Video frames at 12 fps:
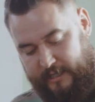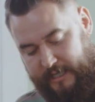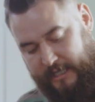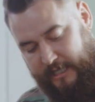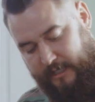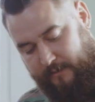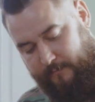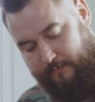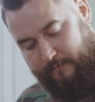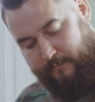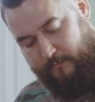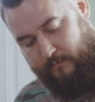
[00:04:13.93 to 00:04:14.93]
heat
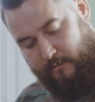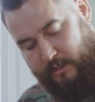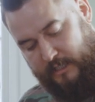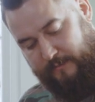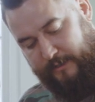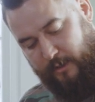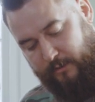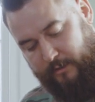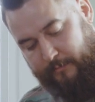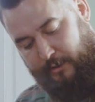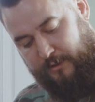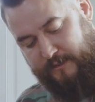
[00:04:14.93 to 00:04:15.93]
because we don't wanna
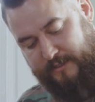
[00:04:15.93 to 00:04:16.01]
burn the